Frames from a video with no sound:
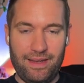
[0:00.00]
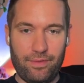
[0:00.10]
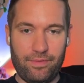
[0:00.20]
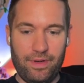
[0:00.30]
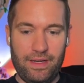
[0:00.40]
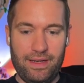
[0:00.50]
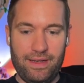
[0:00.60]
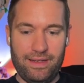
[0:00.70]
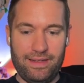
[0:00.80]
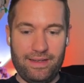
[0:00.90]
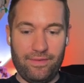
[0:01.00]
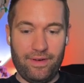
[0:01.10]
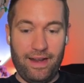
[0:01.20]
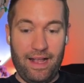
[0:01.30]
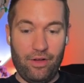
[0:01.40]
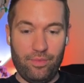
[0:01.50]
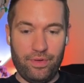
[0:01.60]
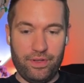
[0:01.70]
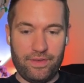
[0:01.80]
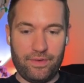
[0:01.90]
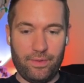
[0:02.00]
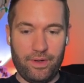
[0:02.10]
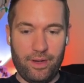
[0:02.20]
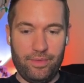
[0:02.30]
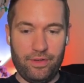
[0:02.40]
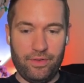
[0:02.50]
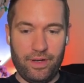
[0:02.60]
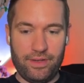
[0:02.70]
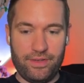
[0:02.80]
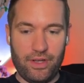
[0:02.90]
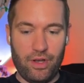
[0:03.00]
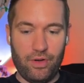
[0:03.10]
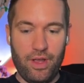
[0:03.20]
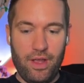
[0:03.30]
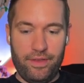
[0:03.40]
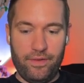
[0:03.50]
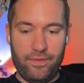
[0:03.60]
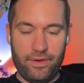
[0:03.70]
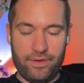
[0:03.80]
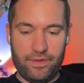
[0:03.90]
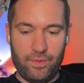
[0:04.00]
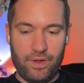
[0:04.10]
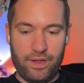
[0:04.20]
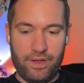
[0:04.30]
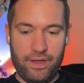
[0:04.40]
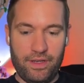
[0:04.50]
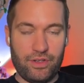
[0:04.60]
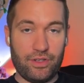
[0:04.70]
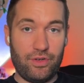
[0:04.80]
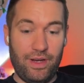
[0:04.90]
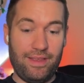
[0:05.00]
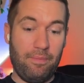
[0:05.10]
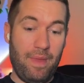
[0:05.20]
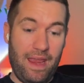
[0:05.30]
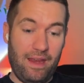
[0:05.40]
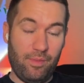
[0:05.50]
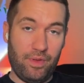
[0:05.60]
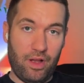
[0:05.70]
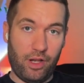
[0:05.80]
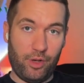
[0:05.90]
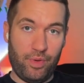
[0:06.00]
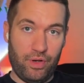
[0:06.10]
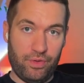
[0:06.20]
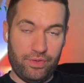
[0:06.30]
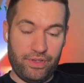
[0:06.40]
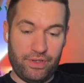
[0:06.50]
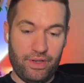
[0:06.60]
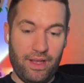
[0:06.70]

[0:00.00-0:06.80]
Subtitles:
3 different outputs for what I'm doing. So the first one is just create the main blog post.